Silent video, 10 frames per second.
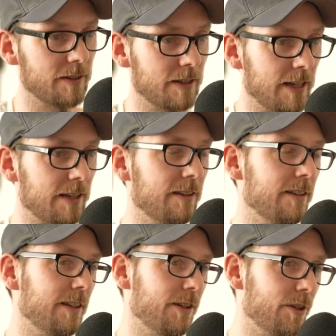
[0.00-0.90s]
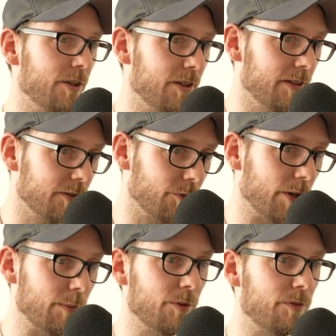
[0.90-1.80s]
like
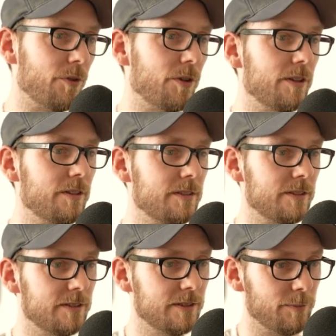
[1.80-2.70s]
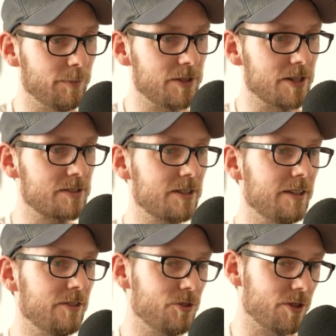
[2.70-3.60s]
Rainbow Foil
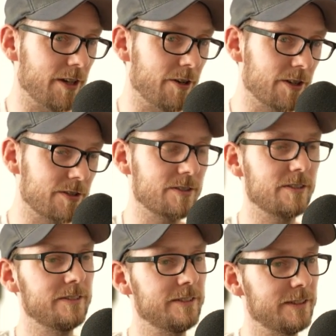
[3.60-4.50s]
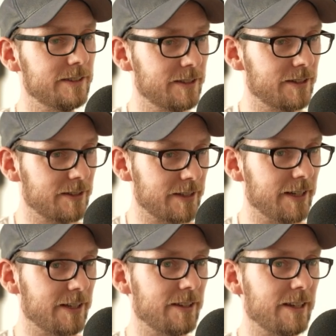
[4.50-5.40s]
Majestic generics, they
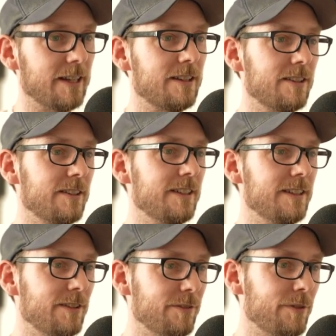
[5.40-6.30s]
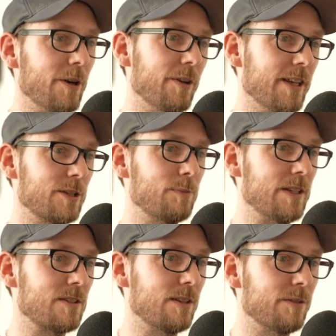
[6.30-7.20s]
can get very
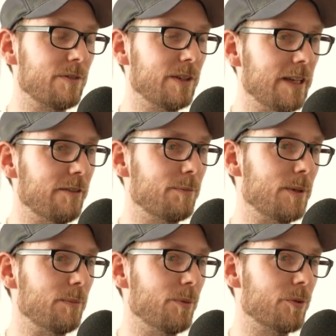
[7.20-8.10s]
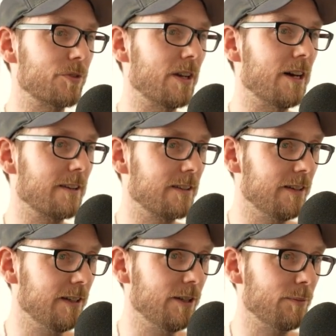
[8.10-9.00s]
expensive if people start
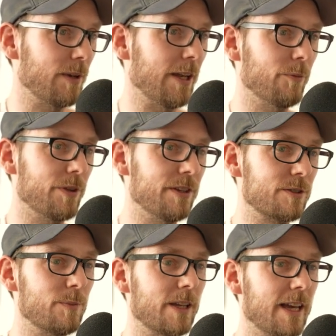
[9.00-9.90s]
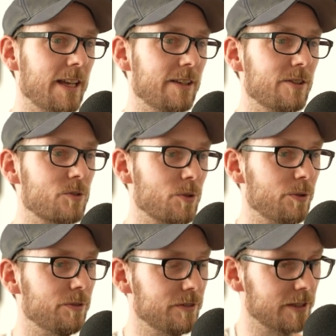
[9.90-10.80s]
playing with this mechanic.
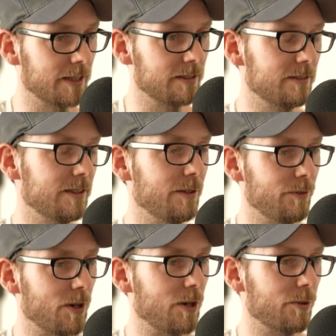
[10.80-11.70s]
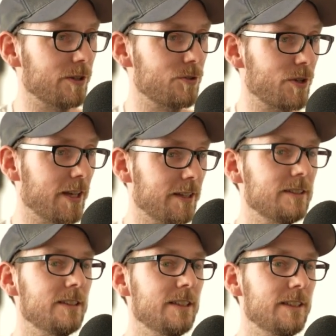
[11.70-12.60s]
So again, if you are looking to get in,
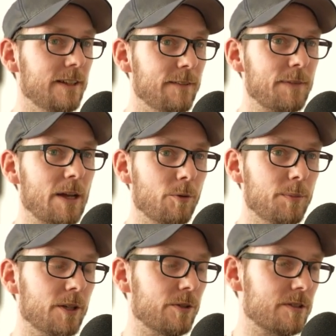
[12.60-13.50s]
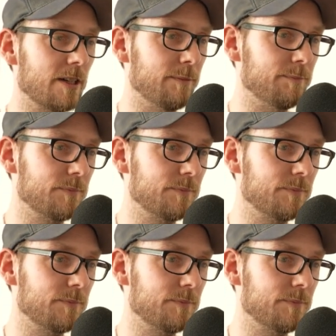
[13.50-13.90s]
now would be a good time.